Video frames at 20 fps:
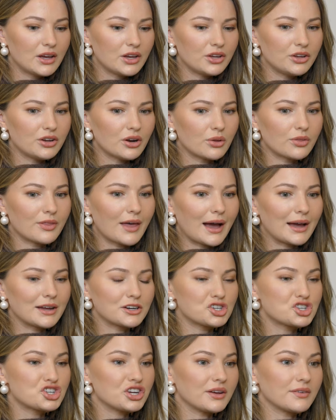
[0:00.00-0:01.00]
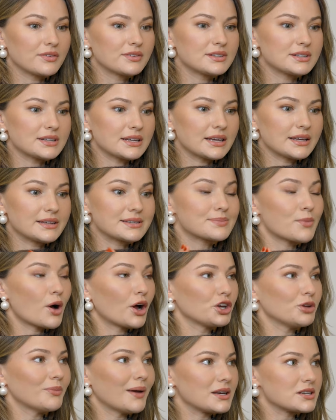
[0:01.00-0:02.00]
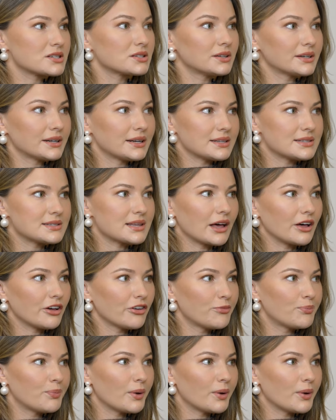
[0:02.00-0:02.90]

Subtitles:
you know, that shift is monumental in itself.